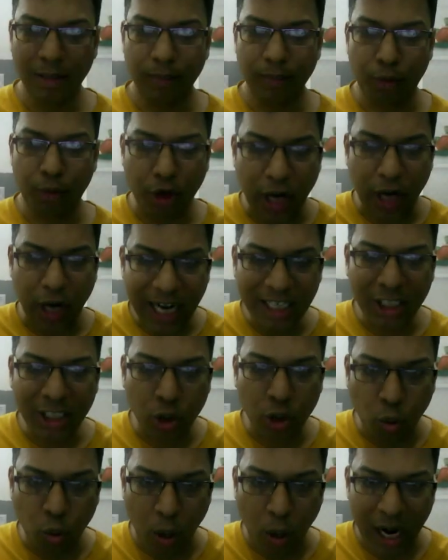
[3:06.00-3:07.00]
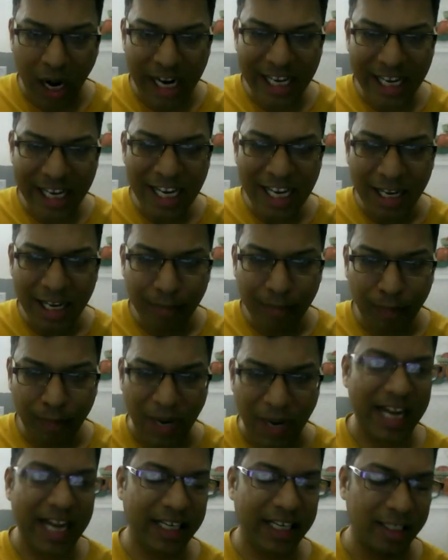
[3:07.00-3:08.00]
Product Quality
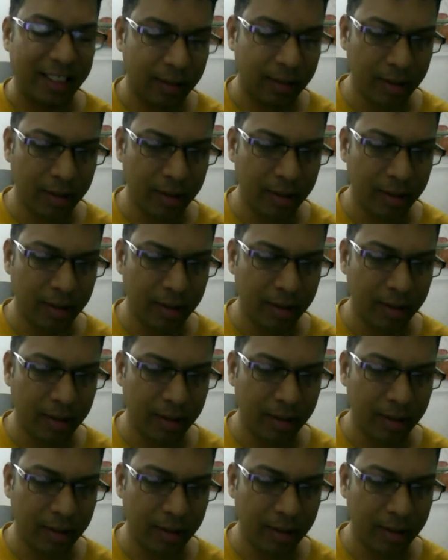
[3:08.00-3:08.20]
Planning.